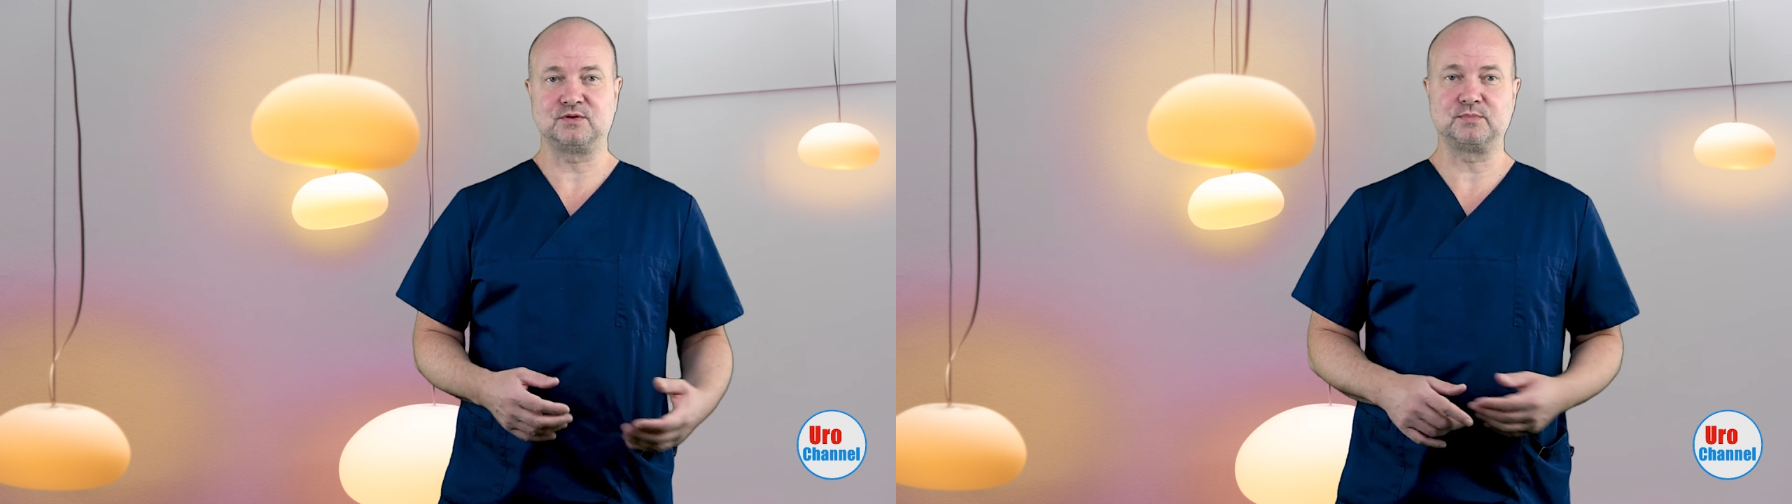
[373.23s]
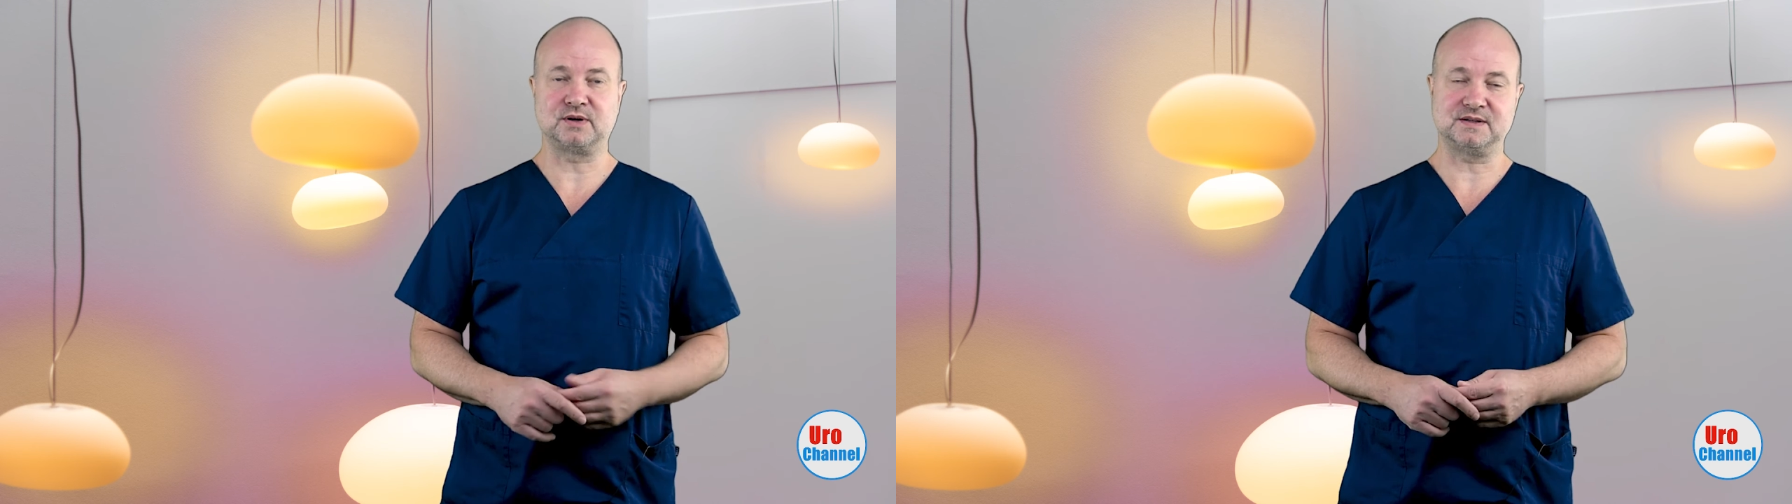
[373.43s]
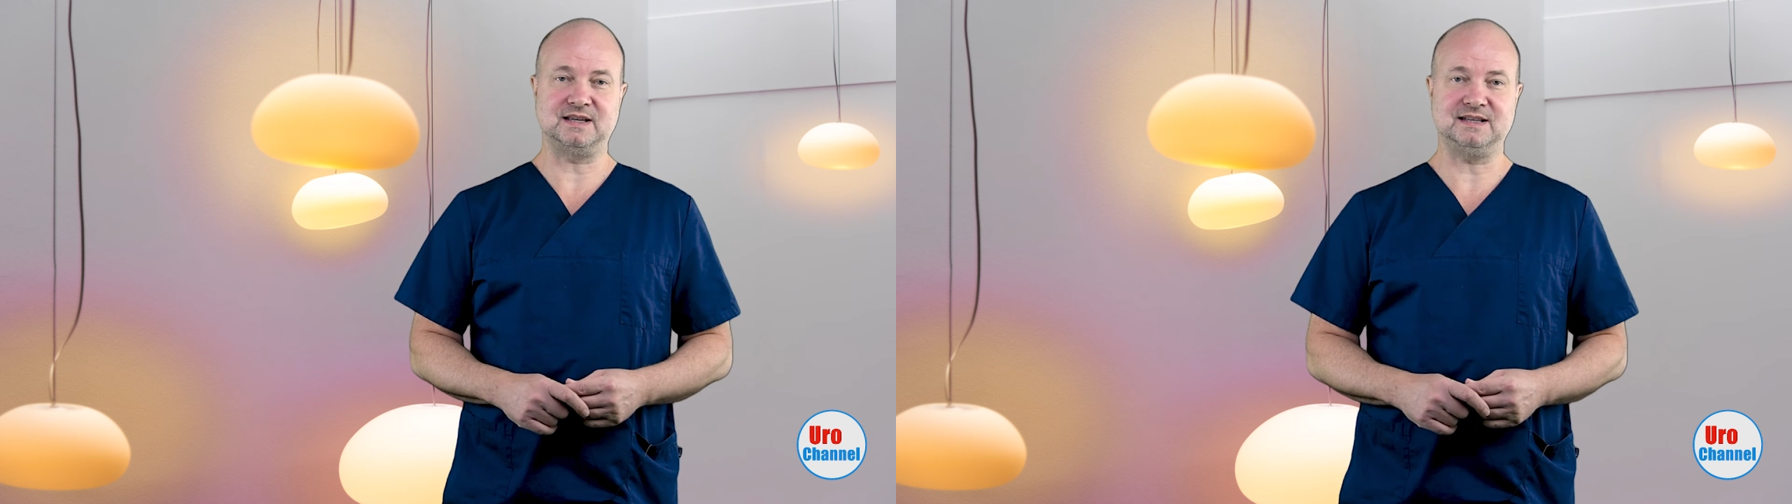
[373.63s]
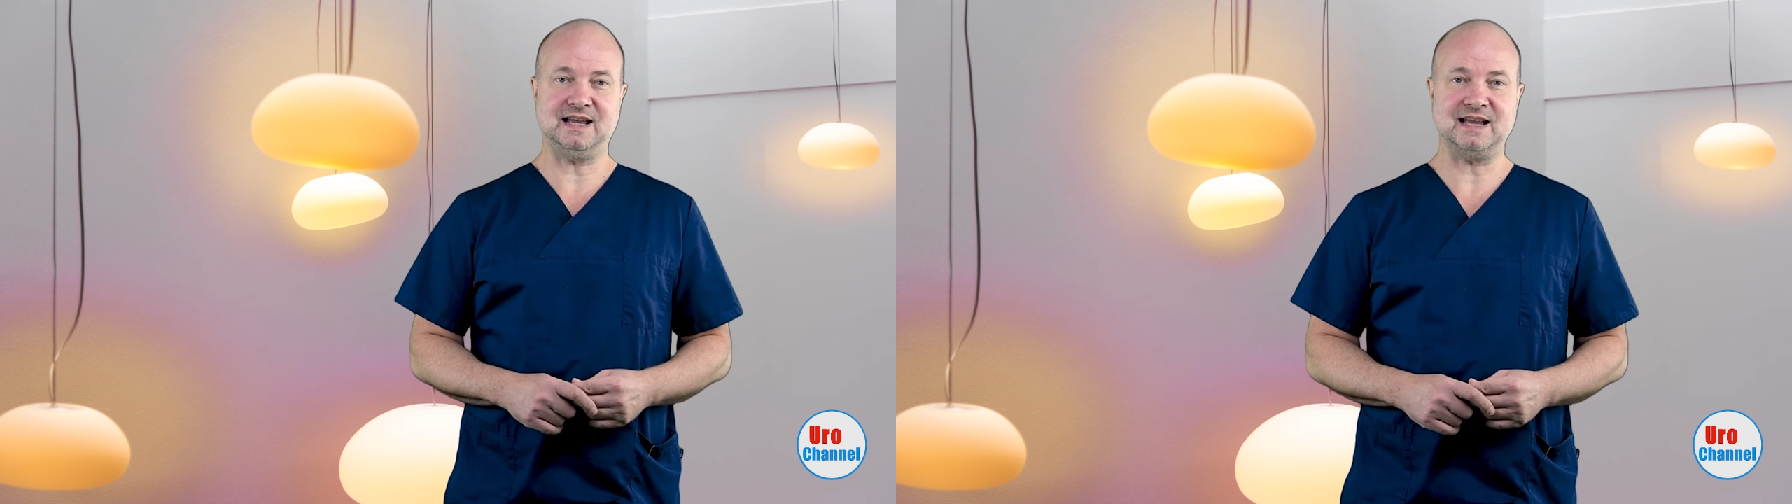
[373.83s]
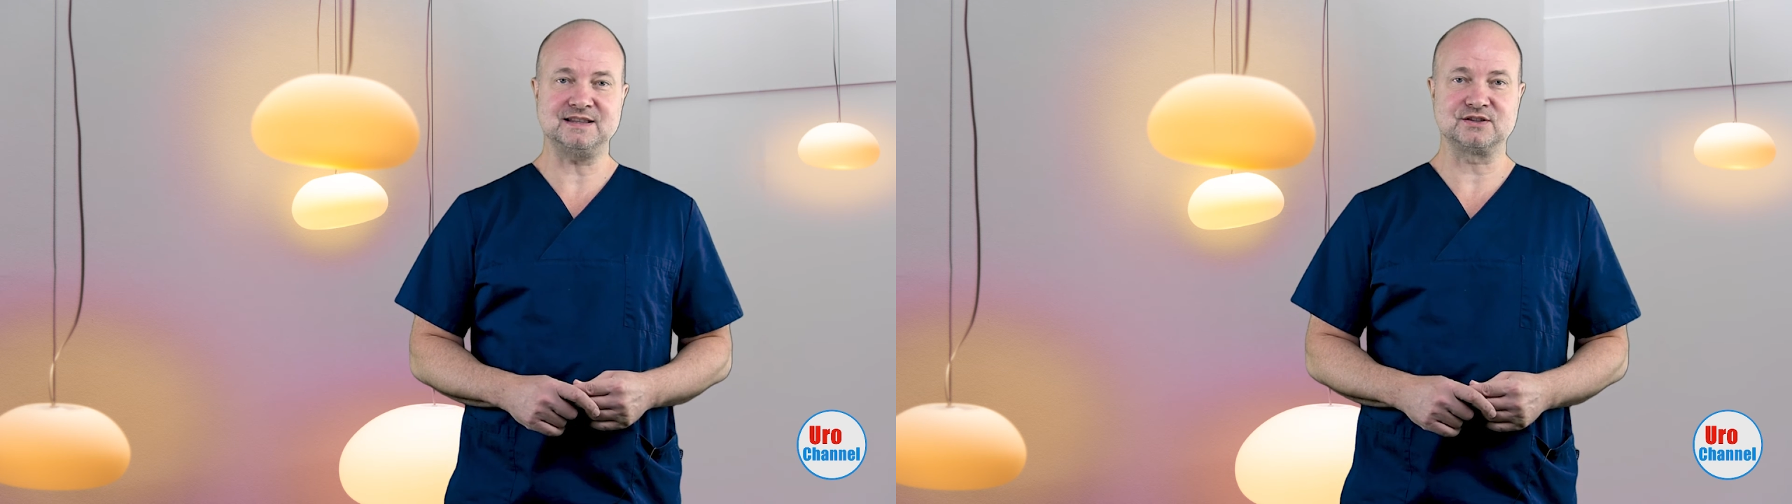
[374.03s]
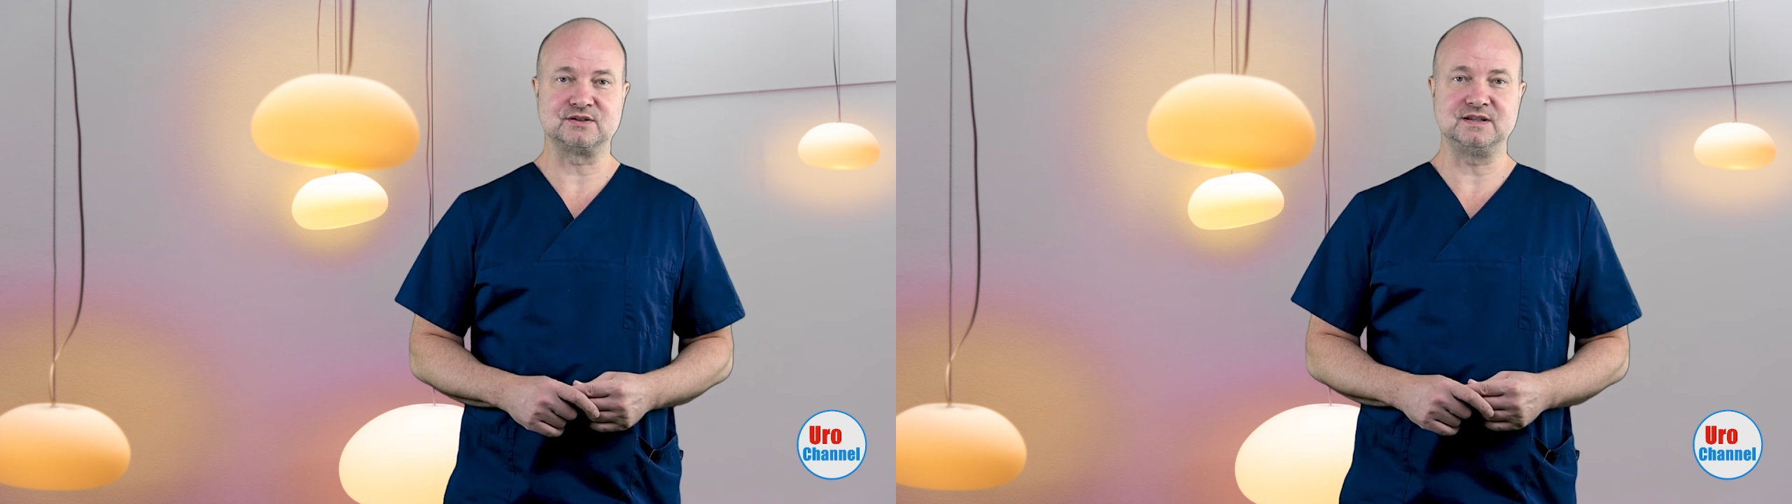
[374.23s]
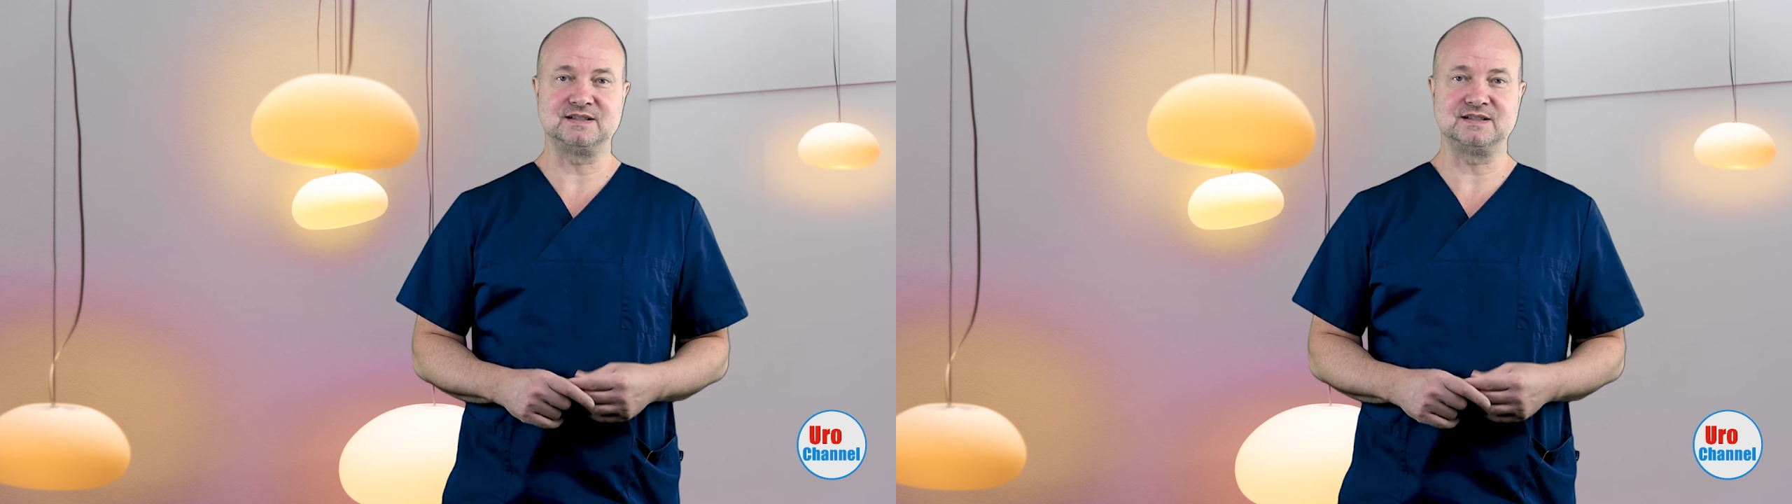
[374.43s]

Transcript: for prostate cancer